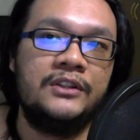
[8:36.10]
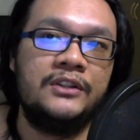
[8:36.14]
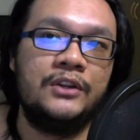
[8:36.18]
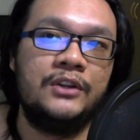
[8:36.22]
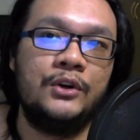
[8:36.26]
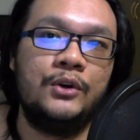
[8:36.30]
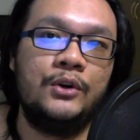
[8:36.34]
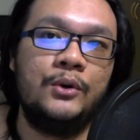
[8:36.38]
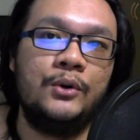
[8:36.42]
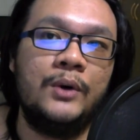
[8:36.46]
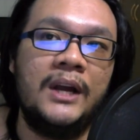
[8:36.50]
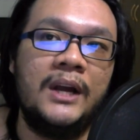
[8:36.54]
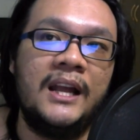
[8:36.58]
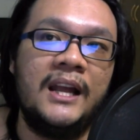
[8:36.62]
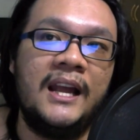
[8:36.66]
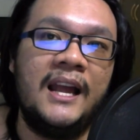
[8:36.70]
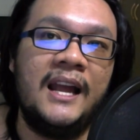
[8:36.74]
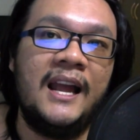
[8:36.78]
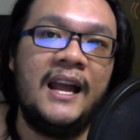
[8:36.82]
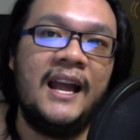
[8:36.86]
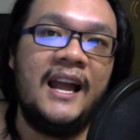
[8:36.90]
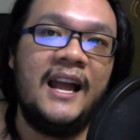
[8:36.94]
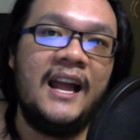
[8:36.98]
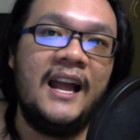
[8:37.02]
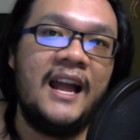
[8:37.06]
So
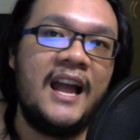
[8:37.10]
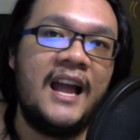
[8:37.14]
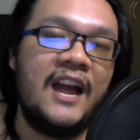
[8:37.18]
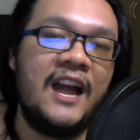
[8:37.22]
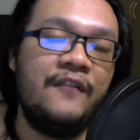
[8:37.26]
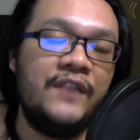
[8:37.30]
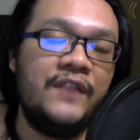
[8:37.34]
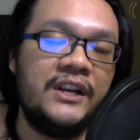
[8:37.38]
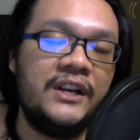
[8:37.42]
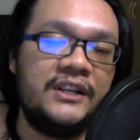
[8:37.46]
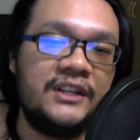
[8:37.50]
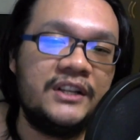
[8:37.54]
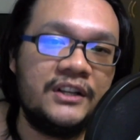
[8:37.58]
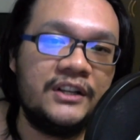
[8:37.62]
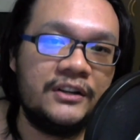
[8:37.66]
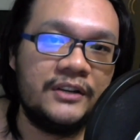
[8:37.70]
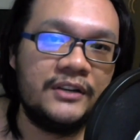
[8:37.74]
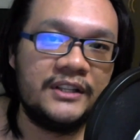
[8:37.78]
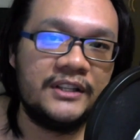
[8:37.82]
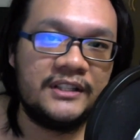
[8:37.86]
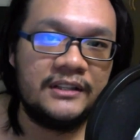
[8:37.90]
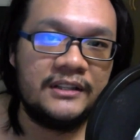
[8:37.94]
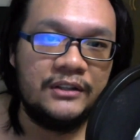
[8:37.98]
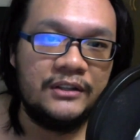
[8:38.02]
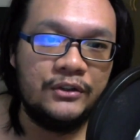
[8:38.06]
having
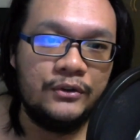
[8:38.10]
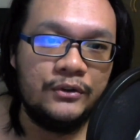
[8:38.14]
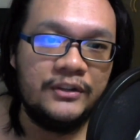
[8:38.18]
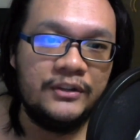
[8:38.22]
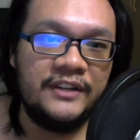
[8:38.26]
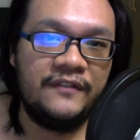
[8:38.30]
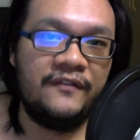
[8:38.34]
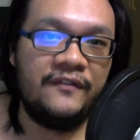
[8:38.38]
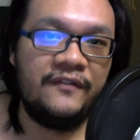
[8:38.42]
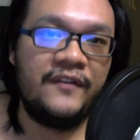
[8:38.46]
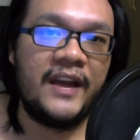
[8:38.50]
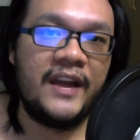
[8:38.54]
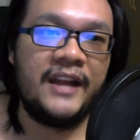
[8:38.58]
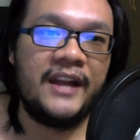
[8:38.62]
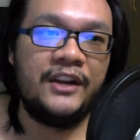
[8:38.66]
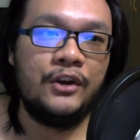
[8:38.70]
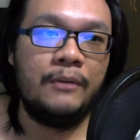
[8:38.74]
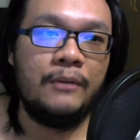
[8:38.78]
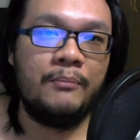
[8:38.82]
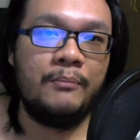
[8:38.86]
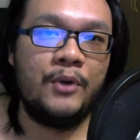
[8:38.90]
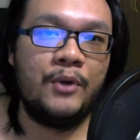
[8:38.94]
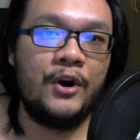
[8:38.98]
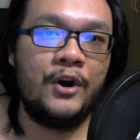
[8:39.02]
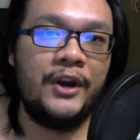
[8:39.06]
turrets to
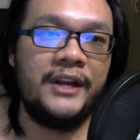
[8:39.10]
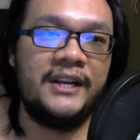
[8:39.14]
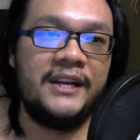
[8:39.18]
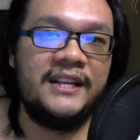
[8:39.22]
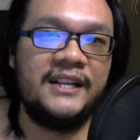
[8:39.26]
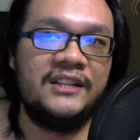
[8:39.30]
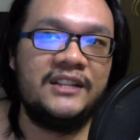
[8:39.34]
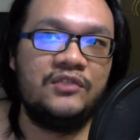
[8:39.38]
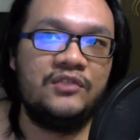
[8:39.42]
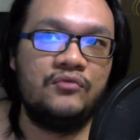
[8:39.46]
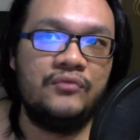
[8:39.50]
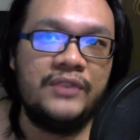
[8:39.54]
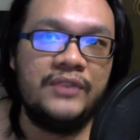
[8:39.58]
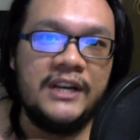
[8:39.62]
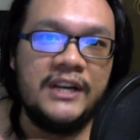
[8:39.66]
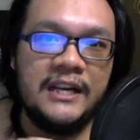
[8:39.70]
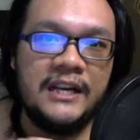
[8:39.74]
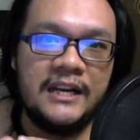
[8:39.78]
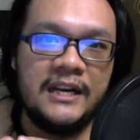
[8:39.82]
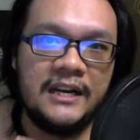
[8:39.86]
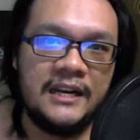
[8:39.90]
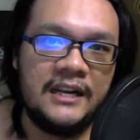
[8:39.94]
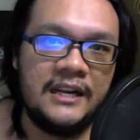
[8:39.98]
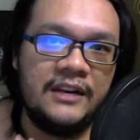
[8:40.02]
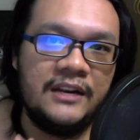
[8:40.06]
defend your point is
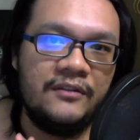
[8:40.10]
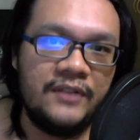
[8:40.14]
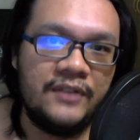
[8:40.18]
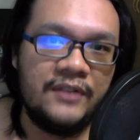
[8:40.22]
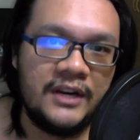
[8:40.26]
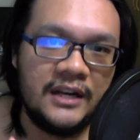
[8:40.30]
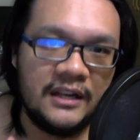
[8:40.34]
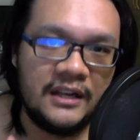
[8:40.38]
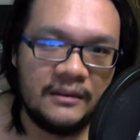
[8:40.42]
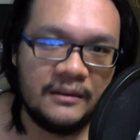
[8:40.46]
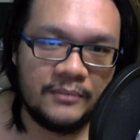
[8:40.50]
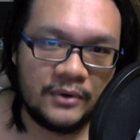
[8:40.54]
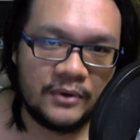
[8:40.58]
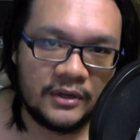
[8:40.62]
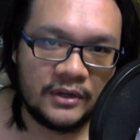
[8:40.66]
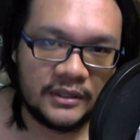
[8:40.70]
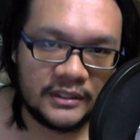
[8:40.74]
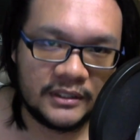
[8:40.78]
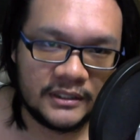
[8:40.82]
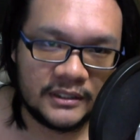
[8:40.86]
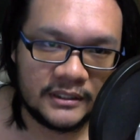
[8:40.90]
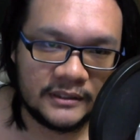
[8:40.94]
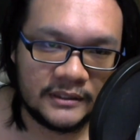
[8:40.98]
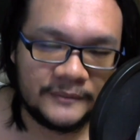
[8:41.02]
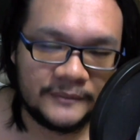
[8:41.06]
really, really
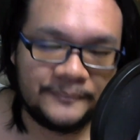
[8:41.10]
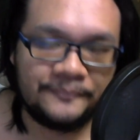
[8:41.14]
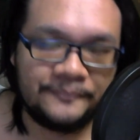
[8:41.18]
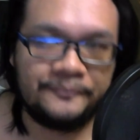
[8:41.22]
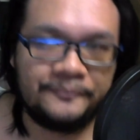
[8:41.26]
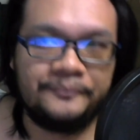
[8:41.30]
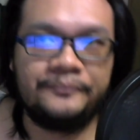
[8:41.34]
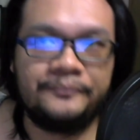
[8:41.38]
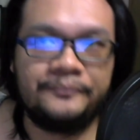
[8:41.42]
important.